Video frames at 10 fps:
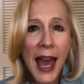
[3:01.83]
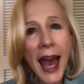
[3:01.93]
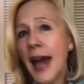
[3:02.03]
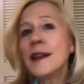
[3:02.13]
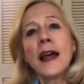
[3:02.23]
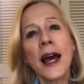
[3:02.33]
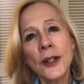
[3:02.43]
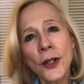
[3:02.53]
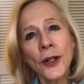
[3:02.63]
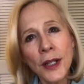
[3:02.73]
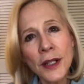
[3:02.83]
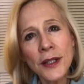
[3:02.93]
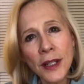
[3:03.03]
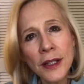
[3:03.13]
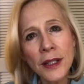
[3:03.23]
And turning
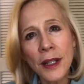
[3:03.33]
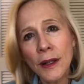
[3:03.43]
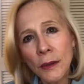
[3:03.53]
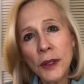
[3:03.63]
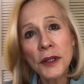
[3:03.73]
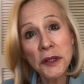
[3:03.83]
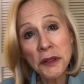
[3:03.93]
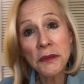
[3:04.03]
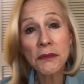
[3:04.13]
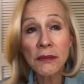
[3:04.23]
60 was